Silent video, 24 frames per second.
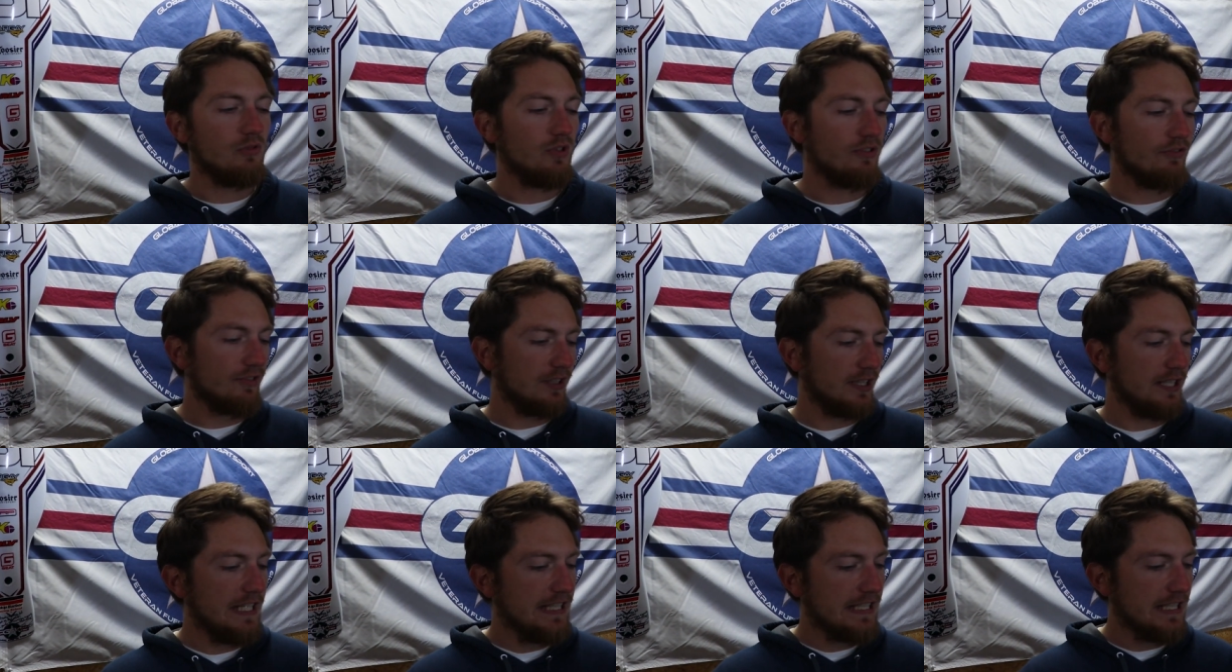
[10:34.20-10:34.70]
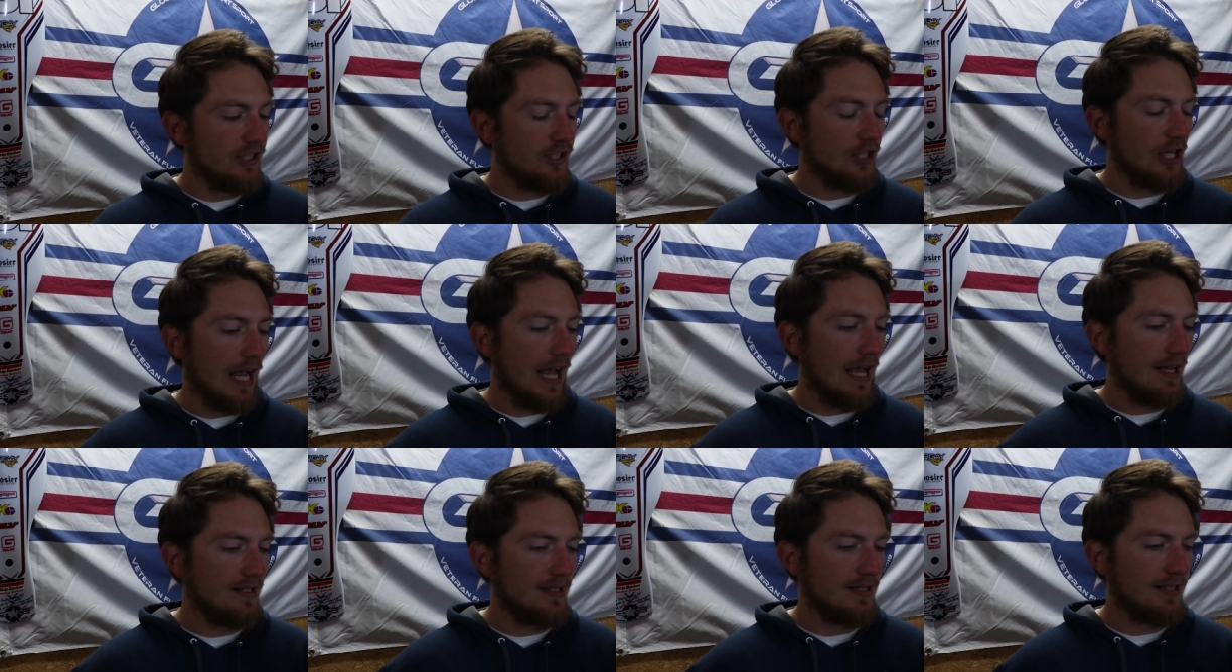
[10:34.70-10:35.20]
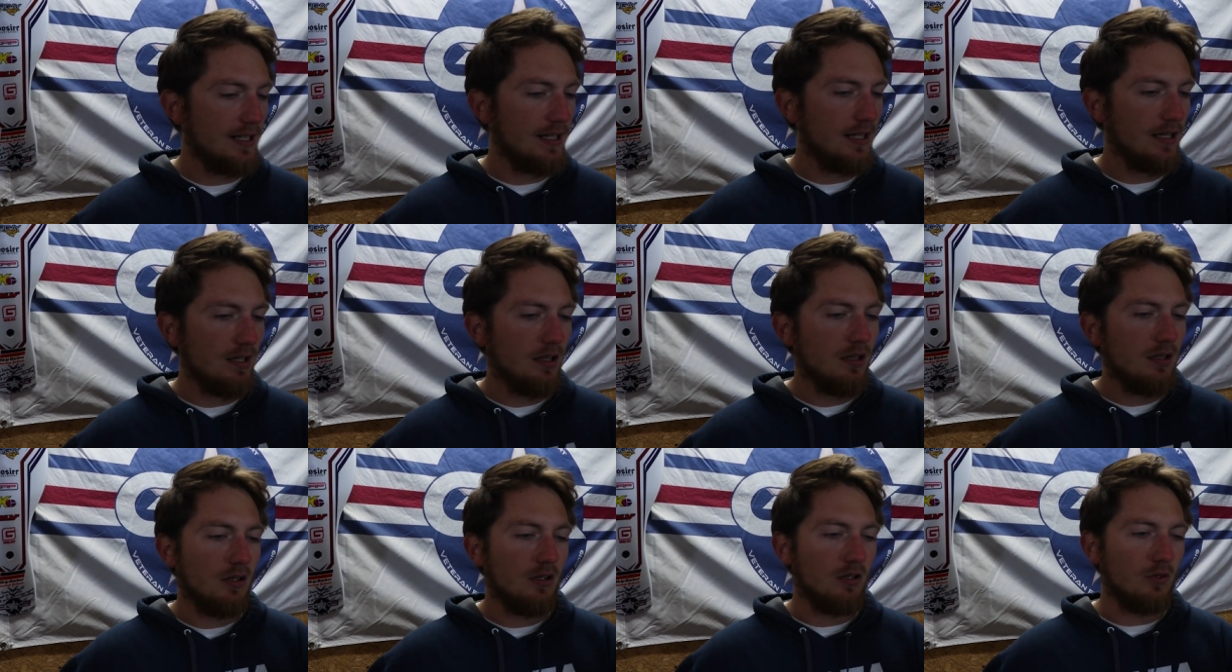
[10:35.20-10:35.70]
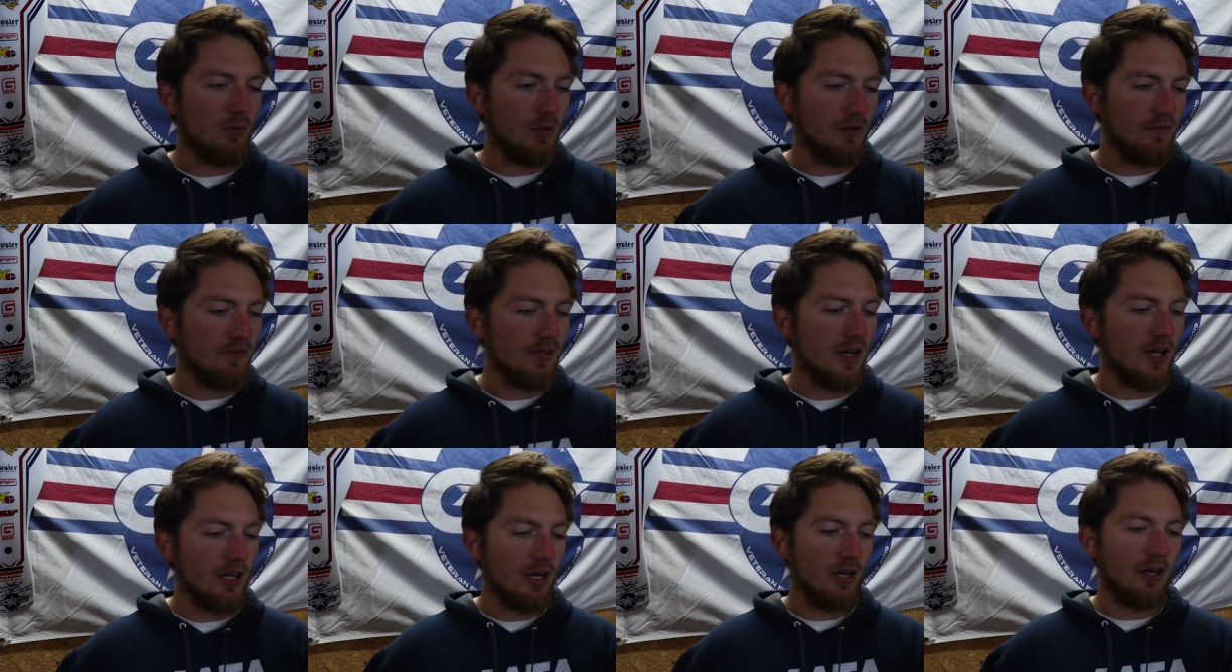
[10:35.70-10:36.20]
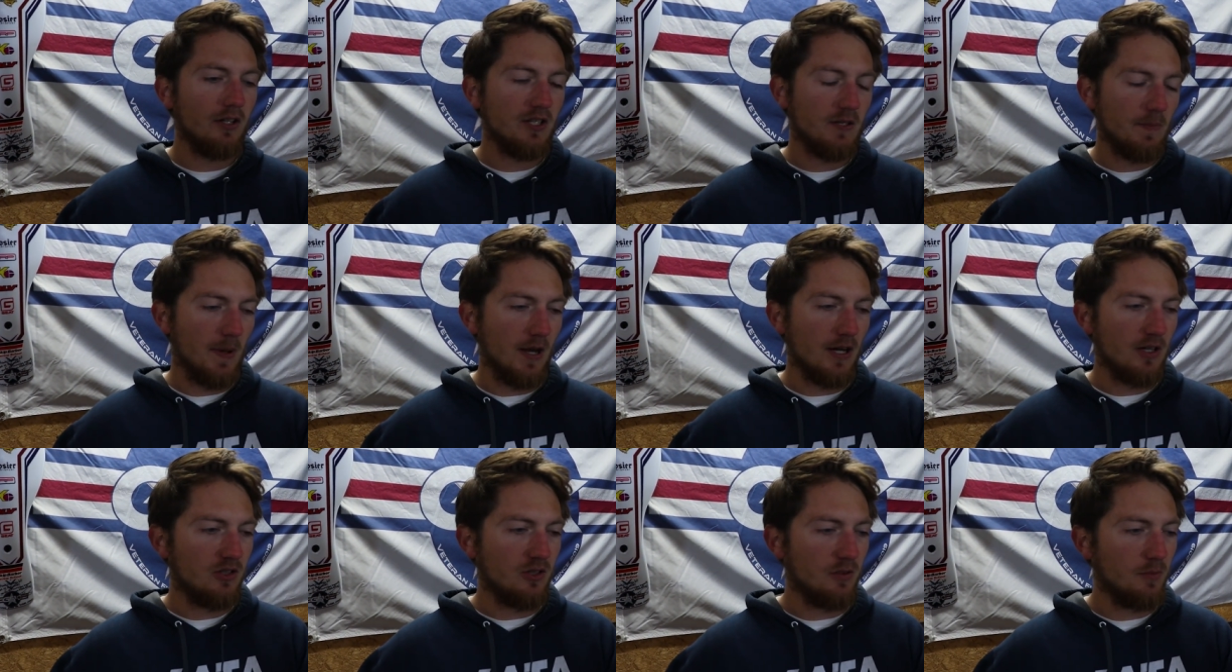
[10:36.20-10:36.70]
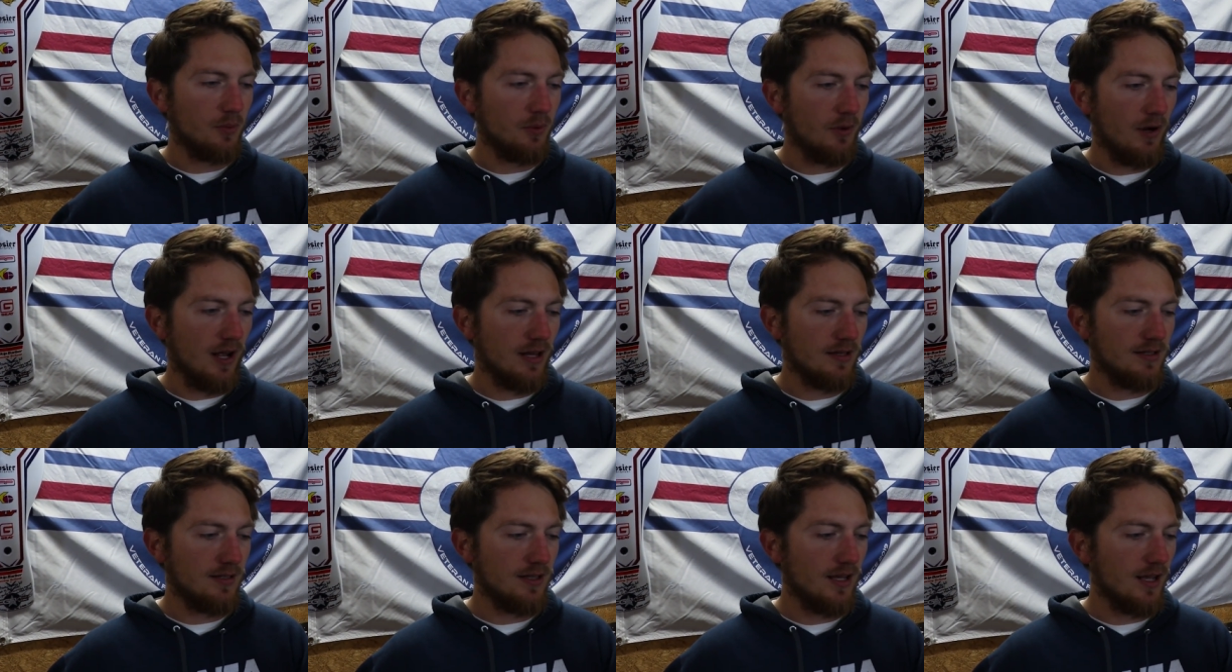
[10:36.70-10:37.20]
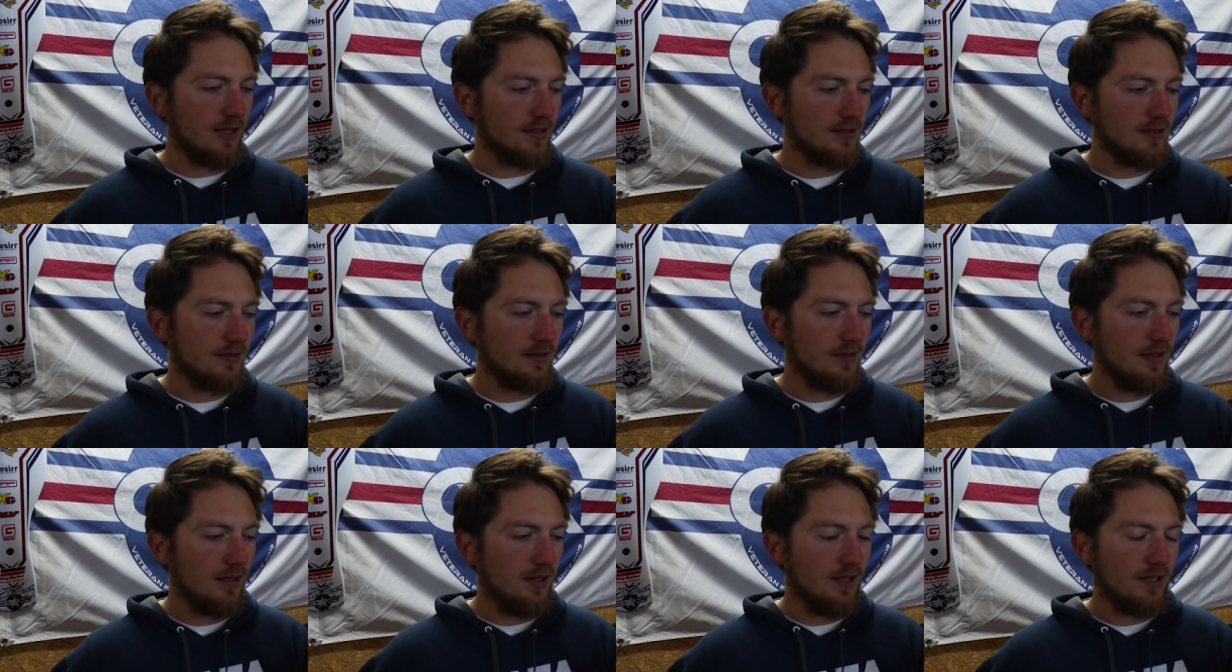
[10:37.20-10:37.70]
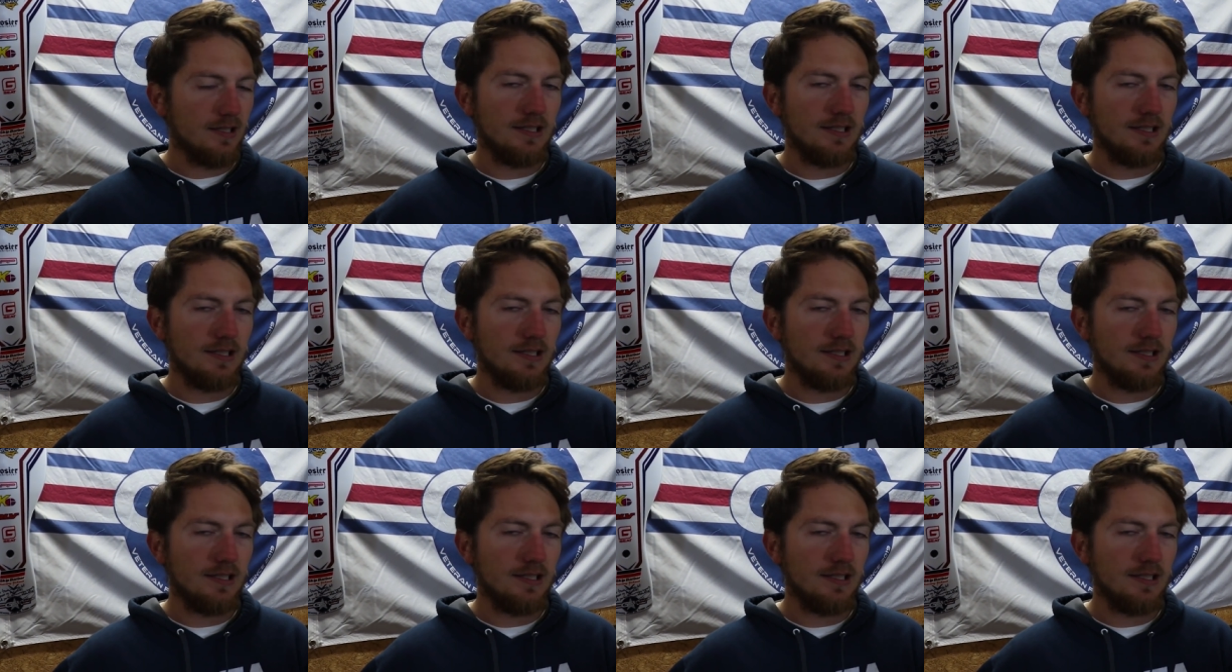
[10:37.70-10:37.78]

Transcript: We've cleaned the chassis, we've done our inspection process.